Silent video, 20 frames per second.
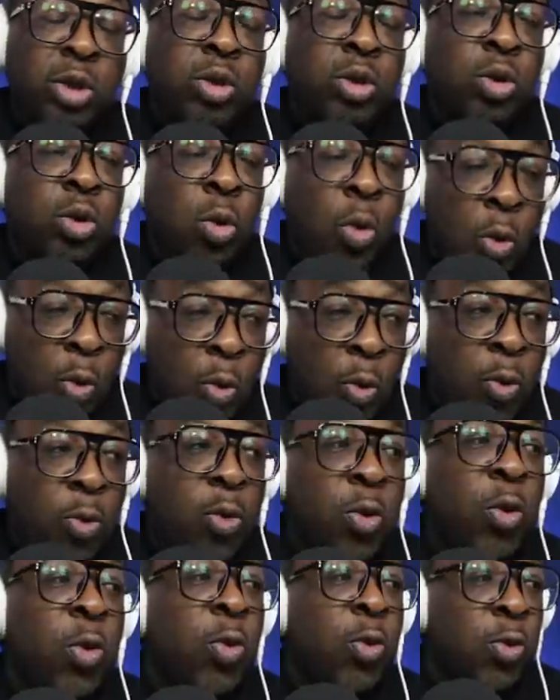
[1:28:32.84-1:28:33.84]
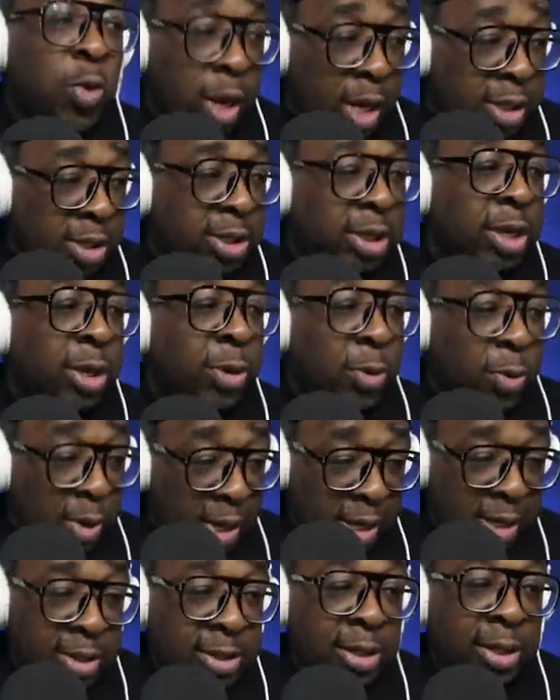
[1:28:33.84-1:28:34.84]
It's so crazy,
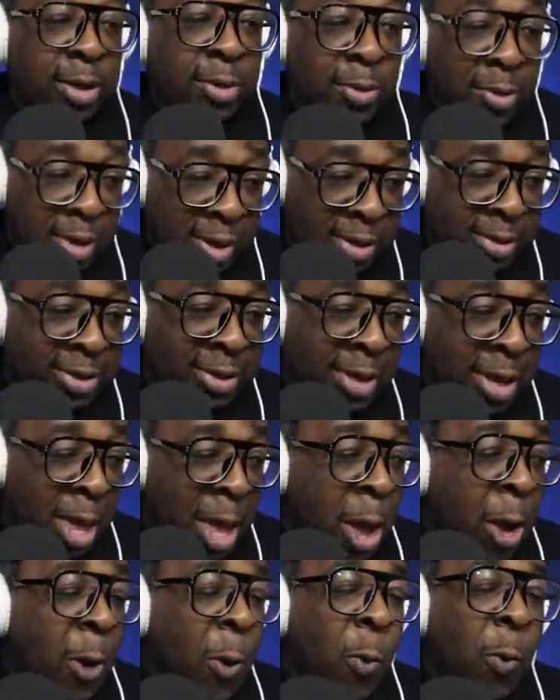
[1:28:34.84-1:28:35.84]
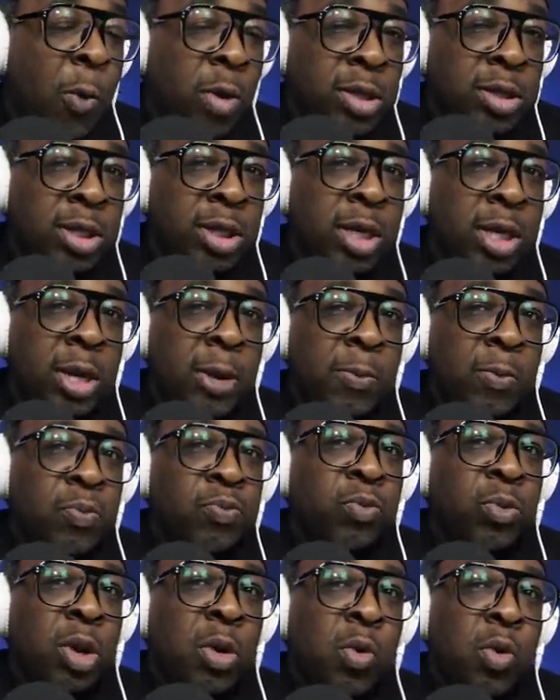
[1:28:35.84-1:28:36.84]
crazy, crazy. Was
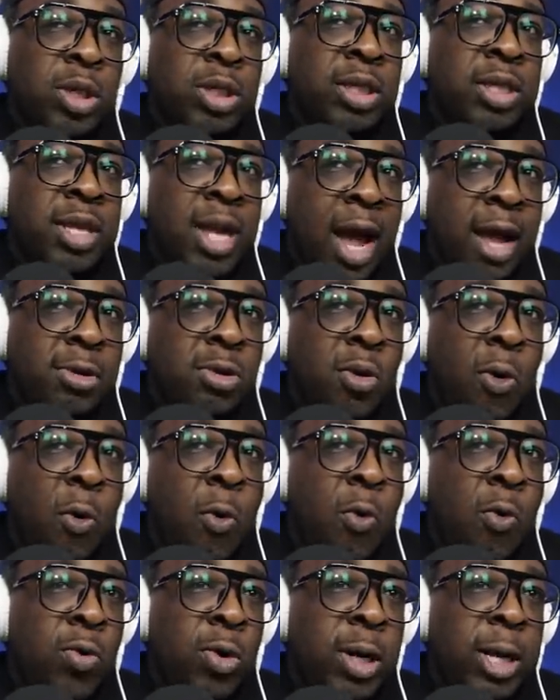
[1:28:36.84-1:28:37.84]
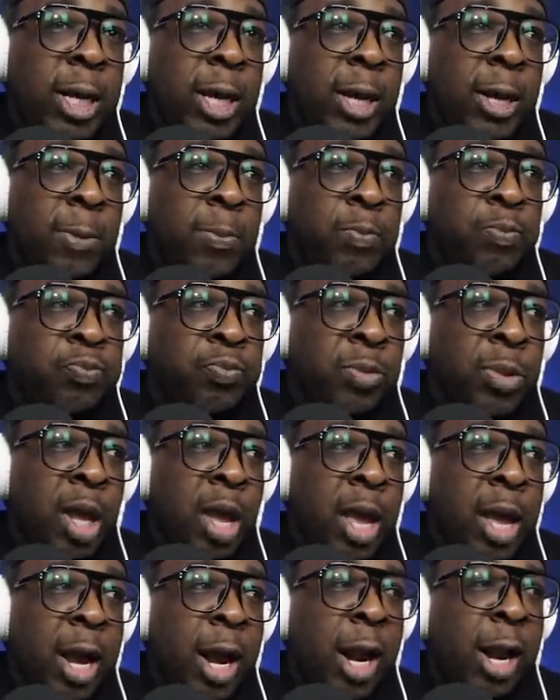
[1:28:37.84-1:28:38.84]
was that the only
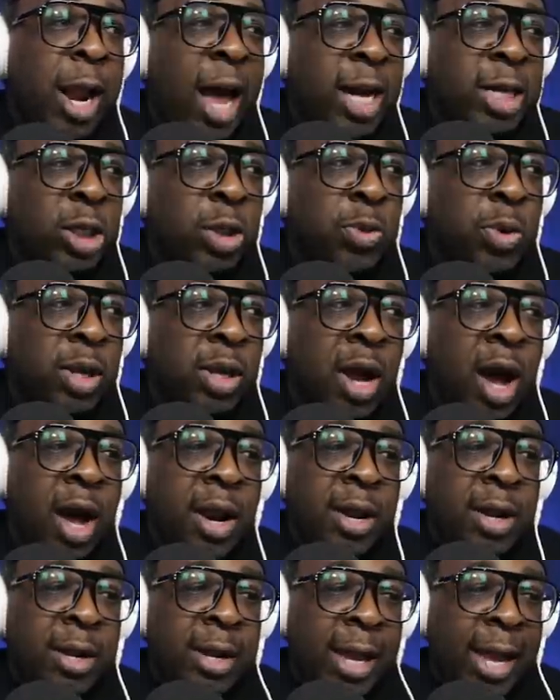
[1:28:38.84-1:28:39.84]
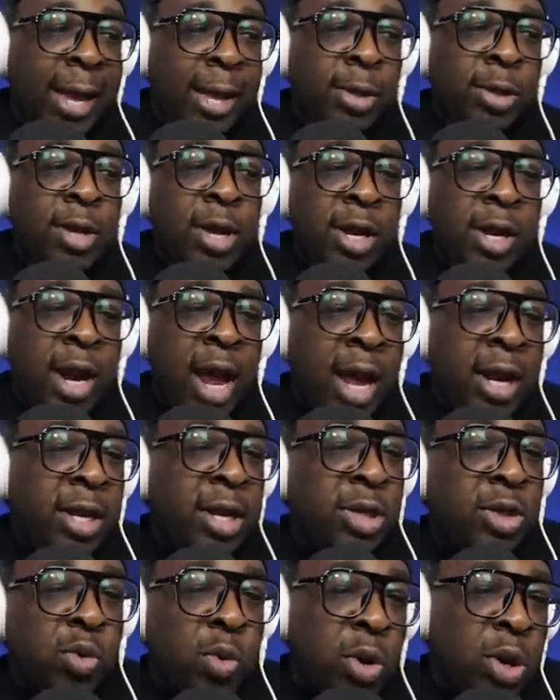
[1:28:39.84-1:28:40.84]
clash you had gotten in the
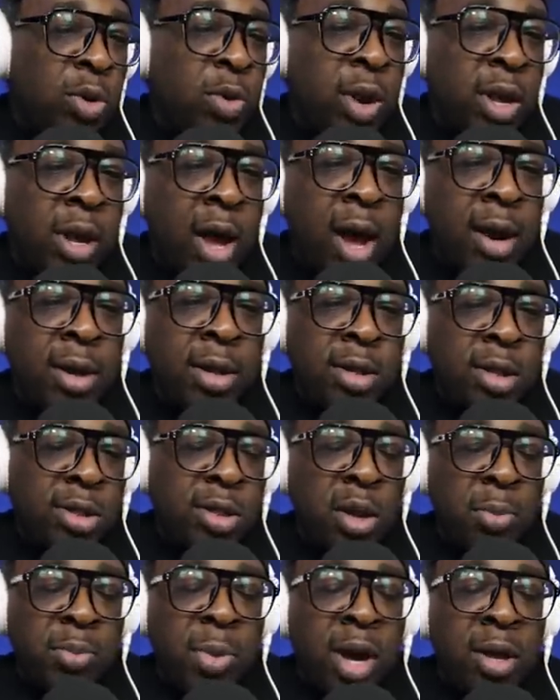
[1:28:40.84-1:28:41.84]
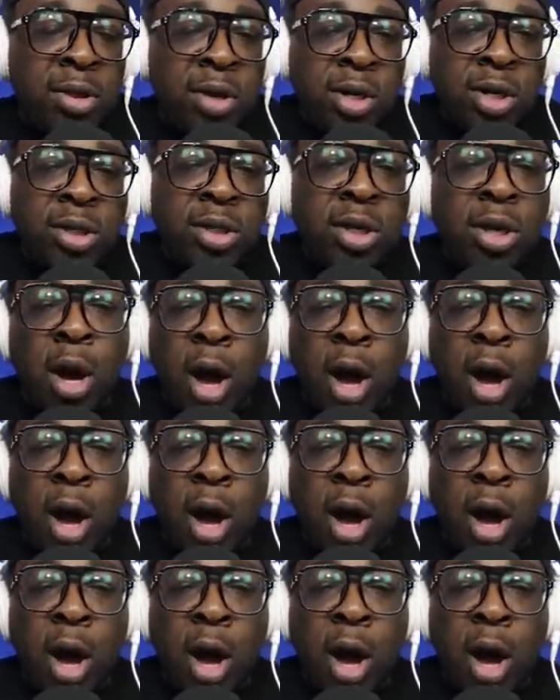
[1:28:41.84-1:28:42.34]
'90s, or you had got into some other